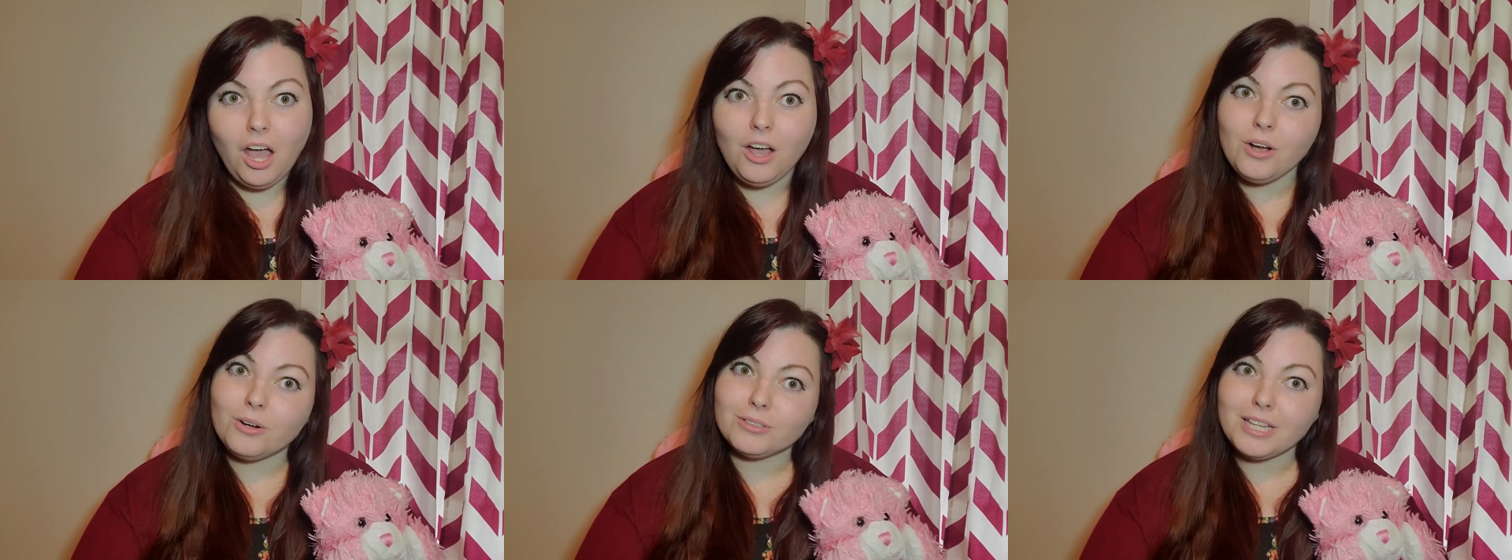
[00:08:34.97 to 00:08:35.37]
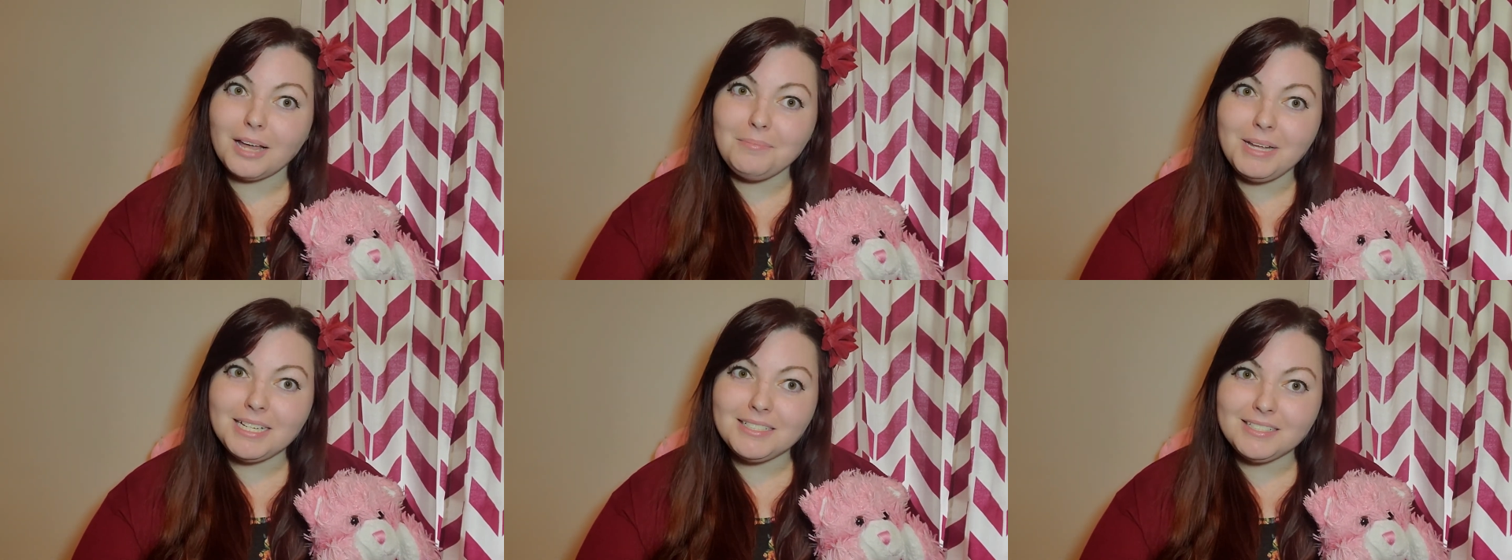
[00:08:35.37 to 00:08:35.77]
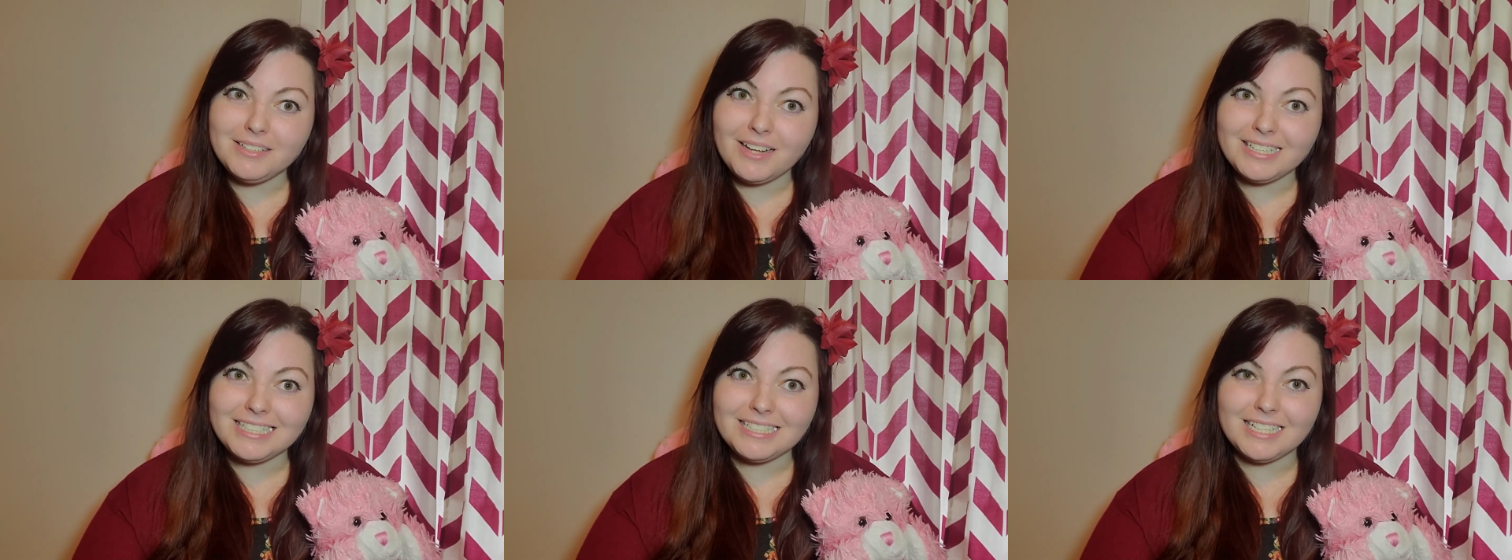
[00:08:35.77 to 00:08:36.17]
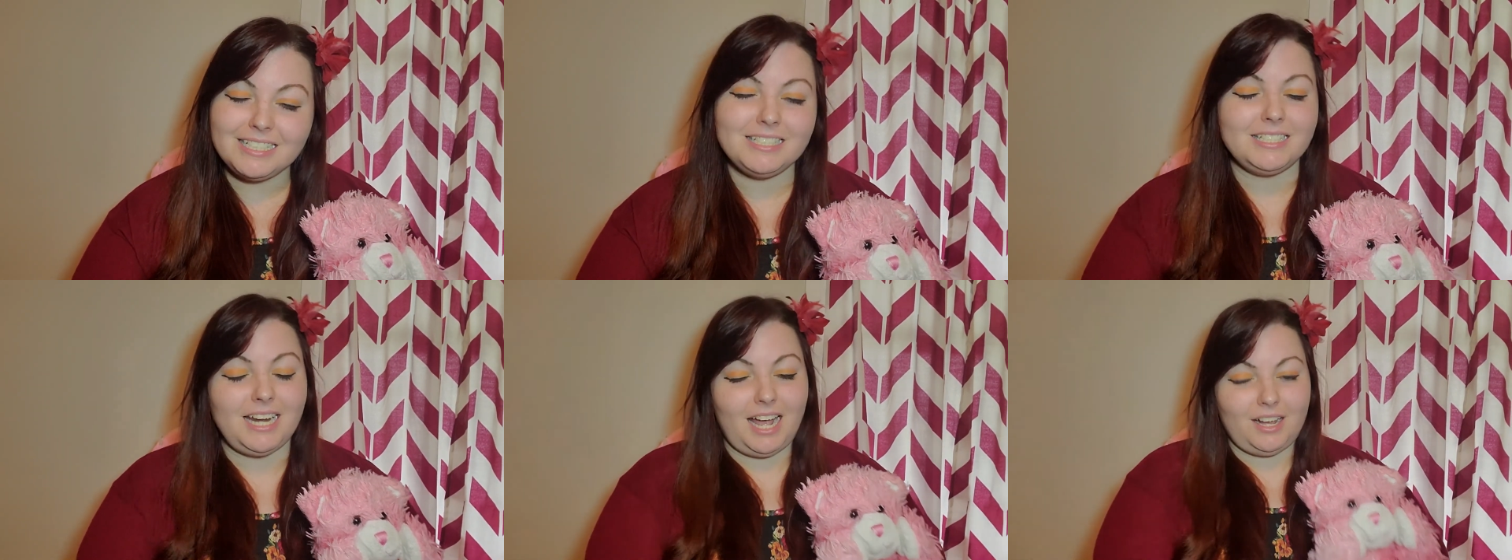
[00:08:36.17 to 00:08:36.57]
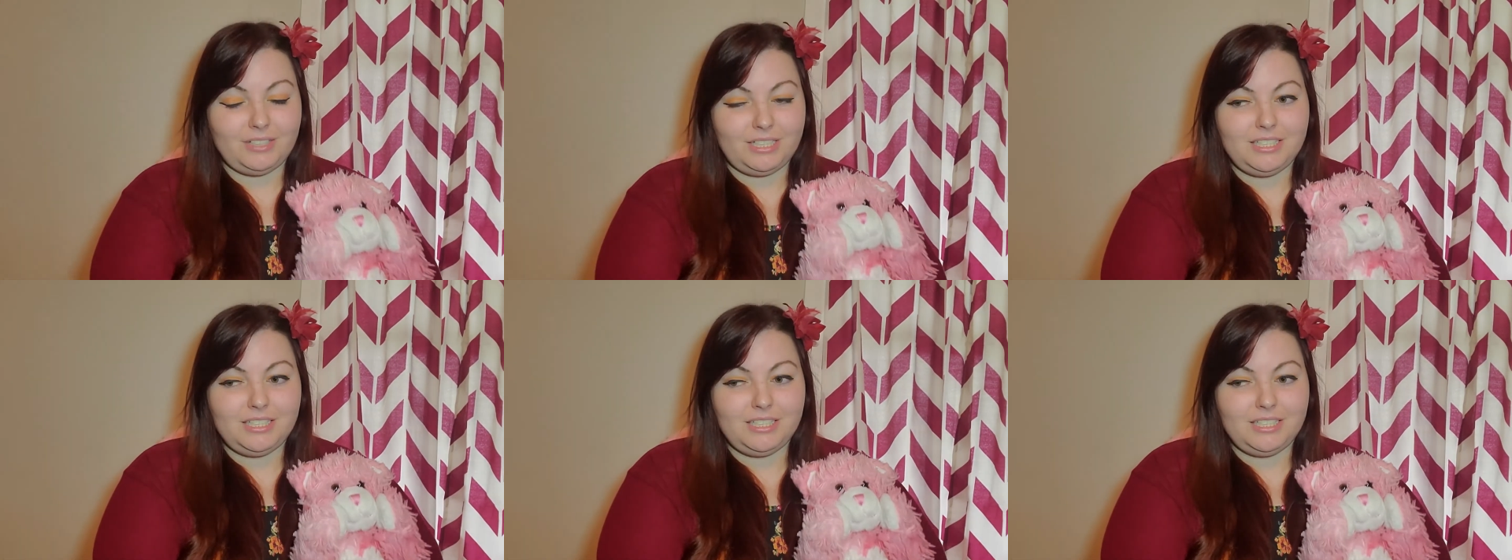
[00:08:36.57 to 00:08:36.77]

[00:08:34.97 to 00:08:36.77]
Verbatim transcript: oh, that makes a lot of sense now.